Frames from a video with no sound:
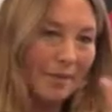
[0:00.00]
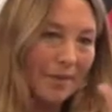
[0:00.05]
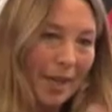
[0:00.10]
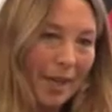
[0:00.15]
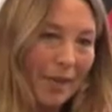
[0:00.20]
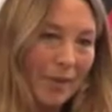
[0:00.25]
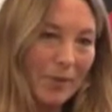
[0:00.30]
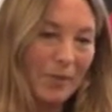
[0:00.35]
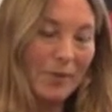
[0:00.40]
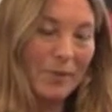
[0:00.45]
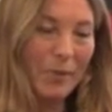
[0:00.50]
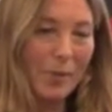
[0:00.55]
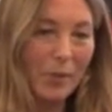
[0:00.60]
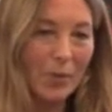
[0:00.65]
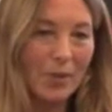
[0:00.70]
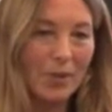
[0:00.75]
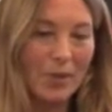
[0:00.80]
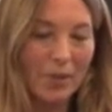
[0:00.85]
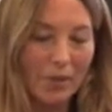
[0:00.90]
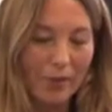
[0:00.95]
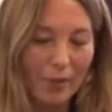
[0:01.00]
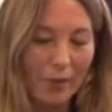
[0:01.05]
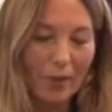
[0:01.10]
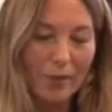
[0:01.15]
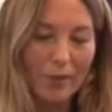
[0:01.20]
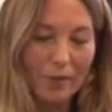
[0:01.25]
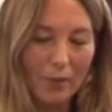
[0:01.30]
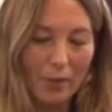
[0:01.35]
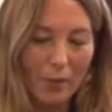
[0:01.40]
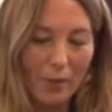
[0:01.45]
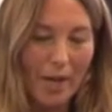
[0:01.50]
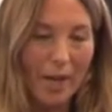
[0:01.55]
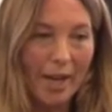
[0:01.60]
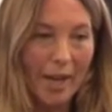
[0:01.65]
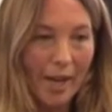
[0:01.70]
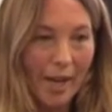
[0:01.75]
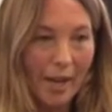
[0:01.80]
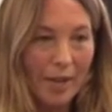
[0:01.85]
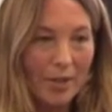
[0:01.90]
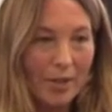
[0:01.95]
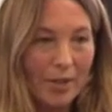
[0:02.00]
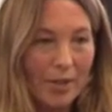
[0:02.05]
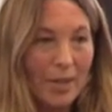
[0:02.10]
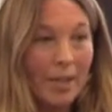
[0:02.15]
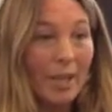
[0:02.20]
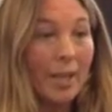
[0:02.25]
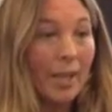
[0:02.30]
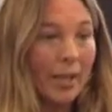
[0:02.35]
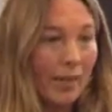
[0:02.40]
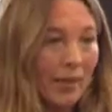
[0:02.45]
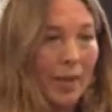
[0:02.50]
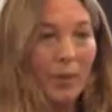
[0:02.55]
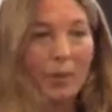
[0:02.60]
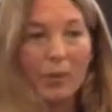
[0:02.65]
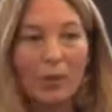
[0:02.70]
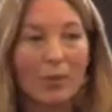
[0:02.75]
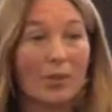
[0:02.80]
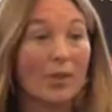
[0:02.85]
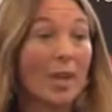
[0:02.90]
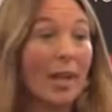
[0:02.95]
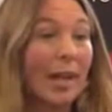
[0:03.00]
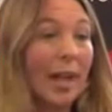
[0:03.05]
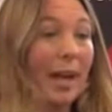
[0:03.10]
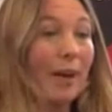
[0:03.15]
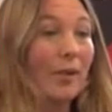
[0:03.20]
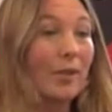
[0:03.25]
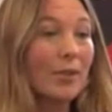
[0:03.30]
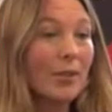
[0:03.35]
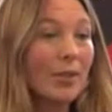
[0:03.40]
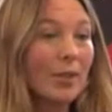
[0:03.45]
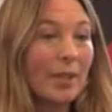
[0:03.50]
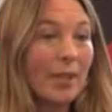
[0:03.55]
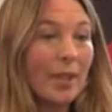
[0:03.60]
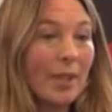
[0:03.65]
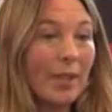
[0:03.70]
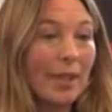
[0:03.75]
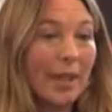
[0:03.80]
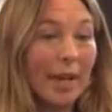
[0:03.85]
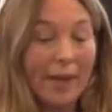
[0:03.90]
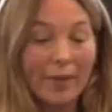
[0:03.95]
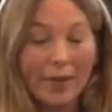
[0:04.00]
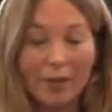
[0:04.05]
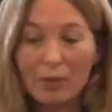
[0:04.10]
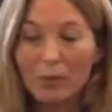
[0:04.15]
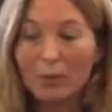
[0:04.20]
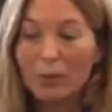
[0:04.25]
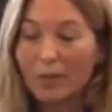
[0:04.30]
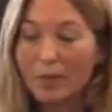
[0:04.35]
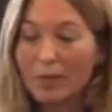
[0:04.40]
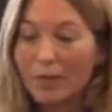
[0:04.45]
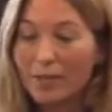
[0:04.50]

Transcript: thousand books, they'll go to a warehouse, they will sell out. And then all of a